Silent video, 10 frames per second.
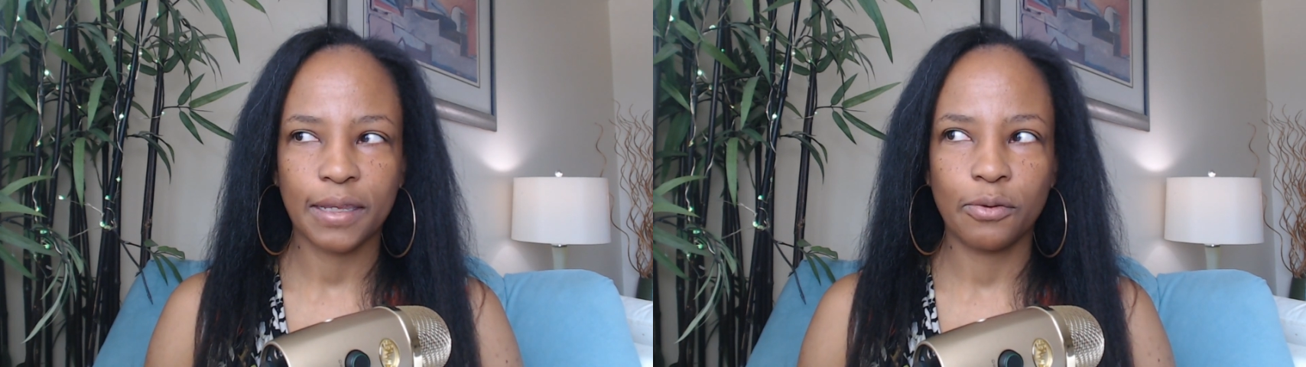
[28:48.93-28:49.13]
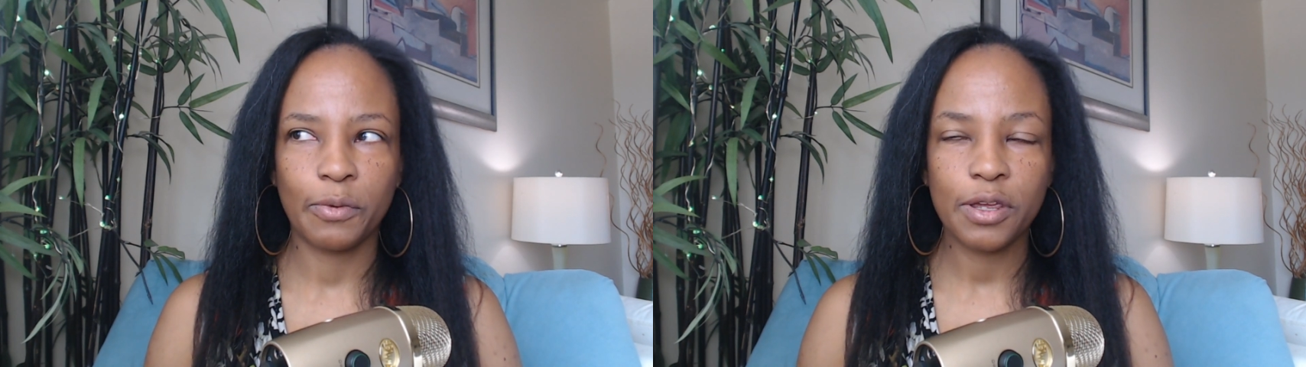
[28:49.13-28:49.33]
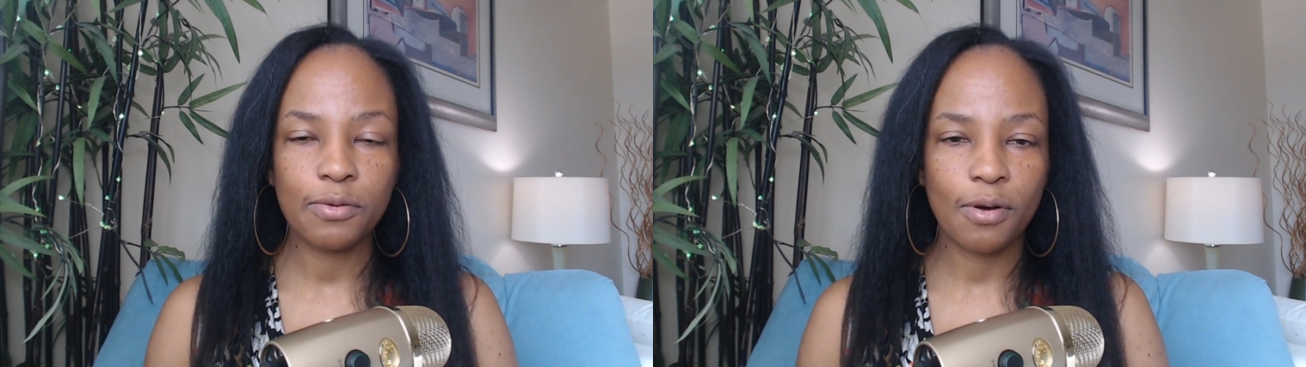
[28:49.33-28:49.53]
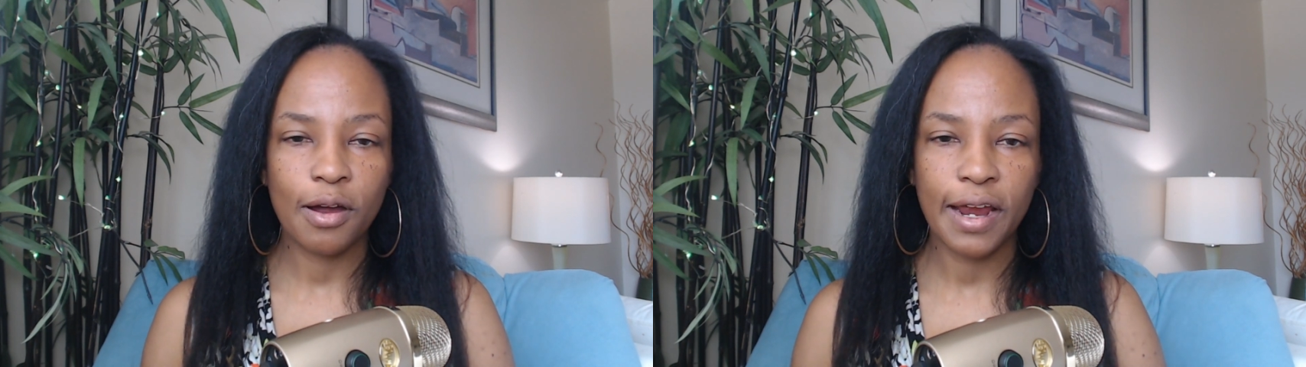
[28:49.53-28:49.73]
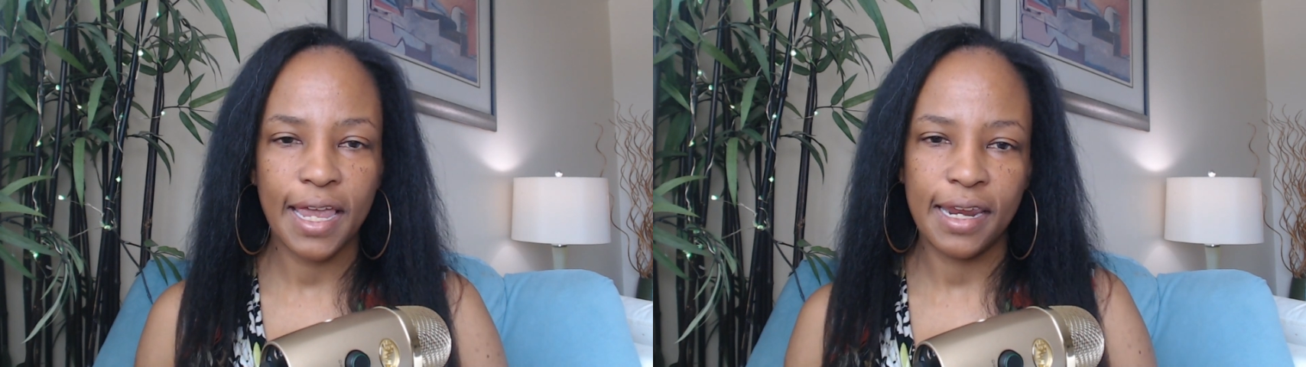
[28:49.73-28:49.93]
where you
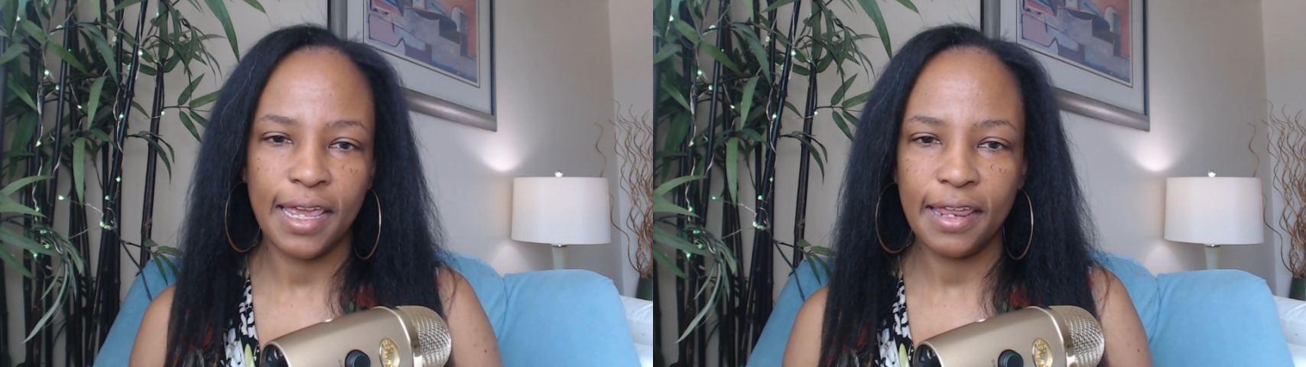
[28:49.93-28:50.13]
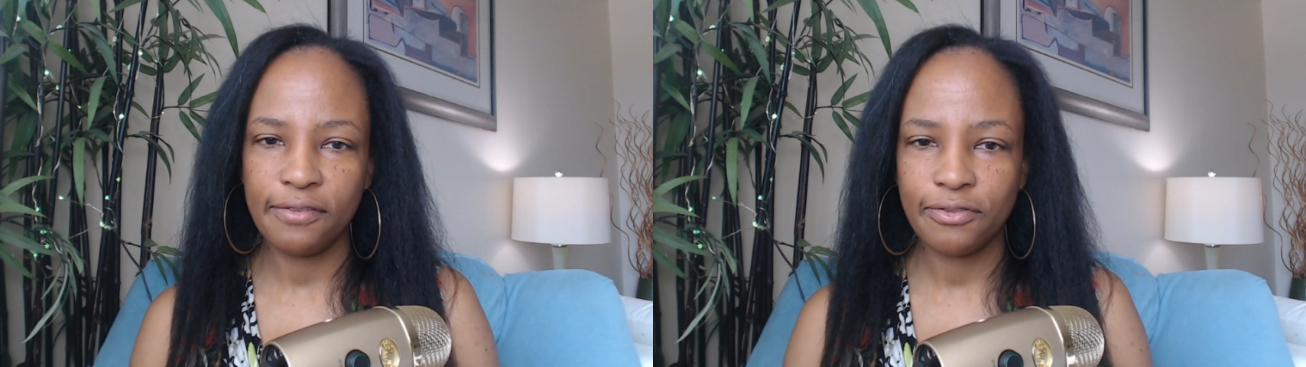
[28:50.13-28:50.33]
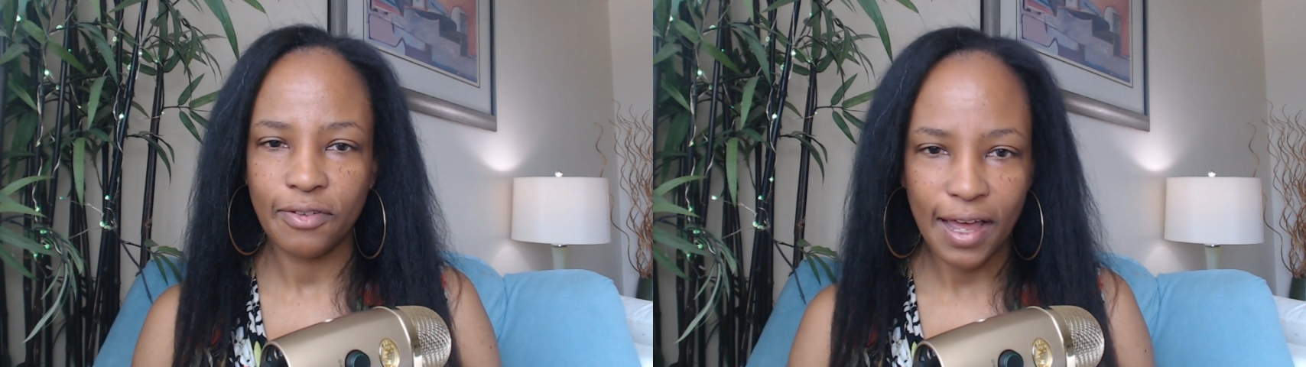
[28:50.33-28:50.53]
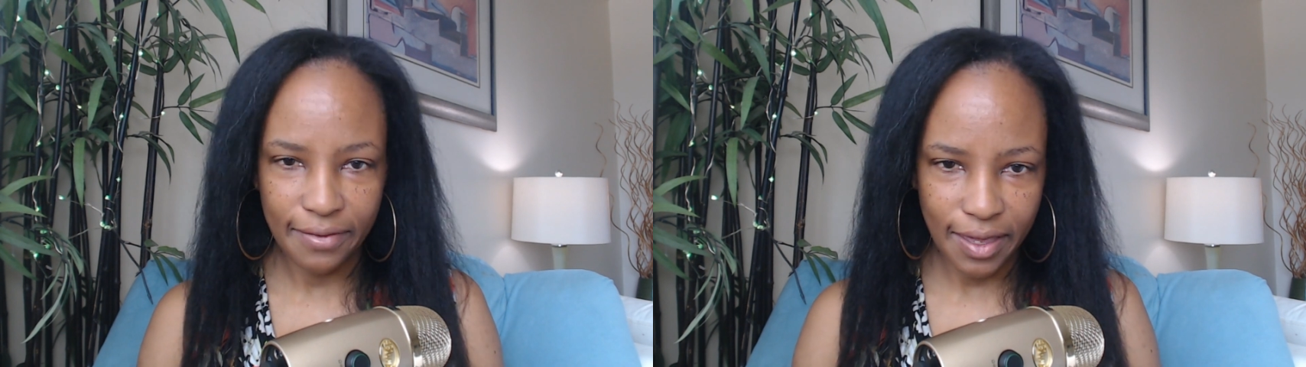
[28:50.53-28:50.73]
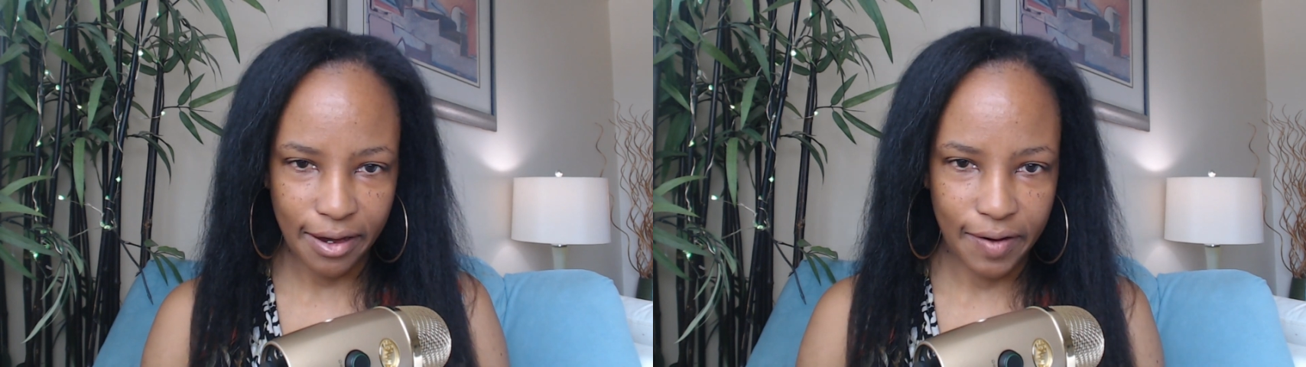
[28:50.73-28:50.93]
are, and in
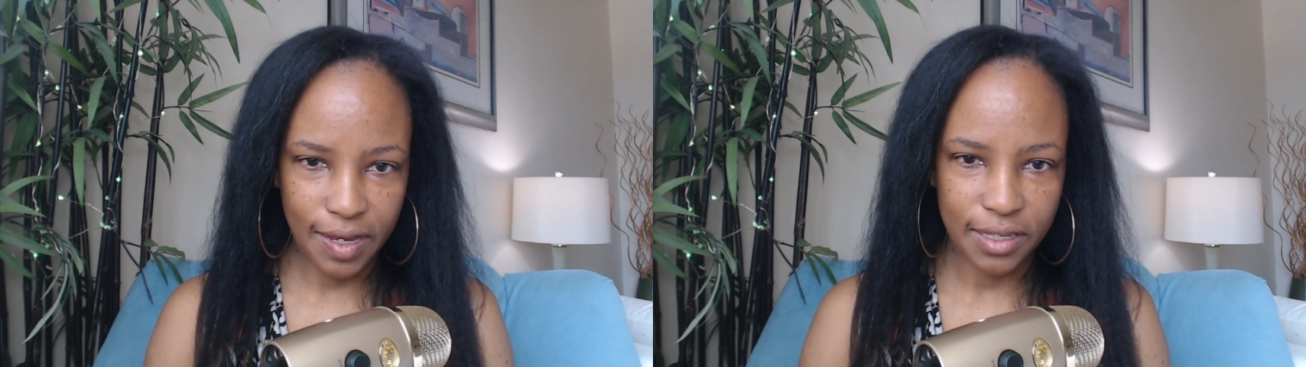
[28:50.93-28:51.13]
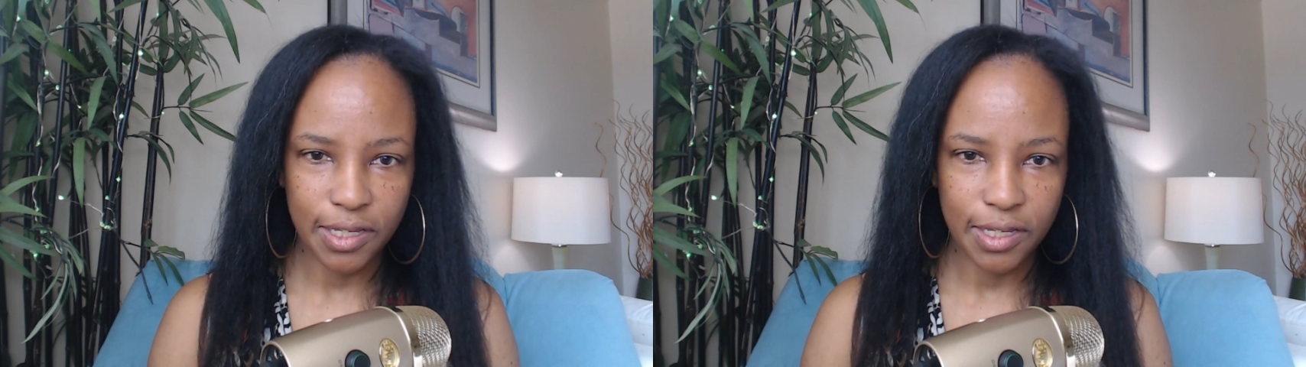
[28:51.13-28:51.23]
5 areas.